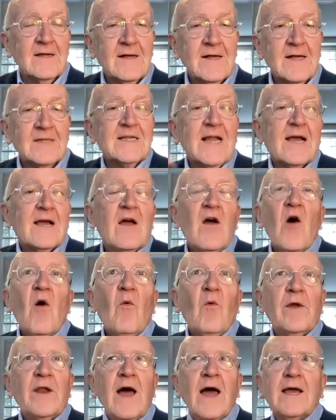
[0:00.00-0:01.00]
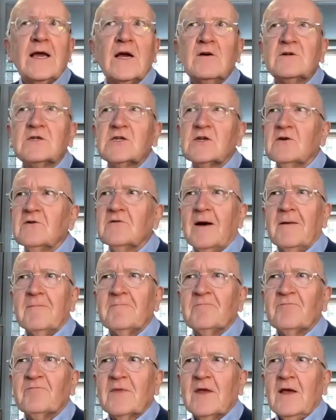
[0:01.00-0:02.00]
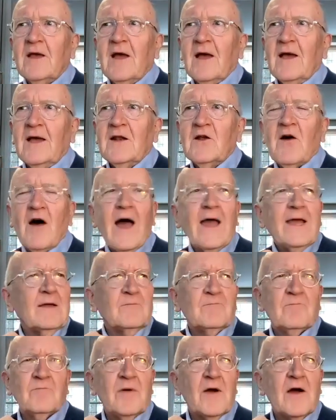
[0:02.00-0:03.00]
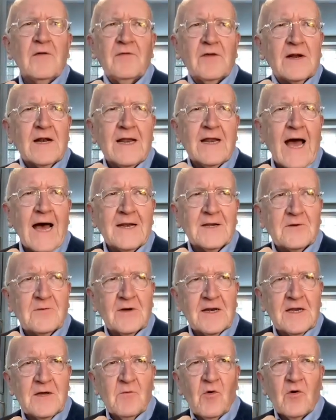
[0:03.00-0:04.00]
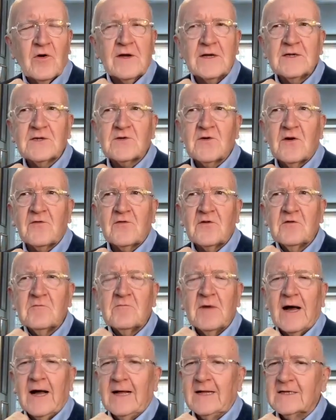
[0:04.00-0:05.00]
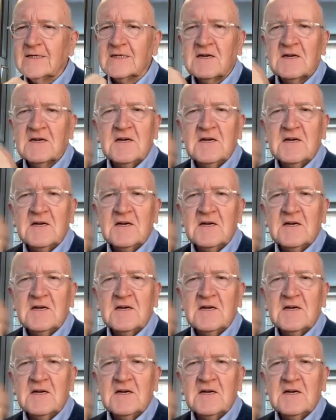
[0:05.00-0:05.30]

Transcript: It's like when I go to, um, you know, I can perfectly adequately walk into a room and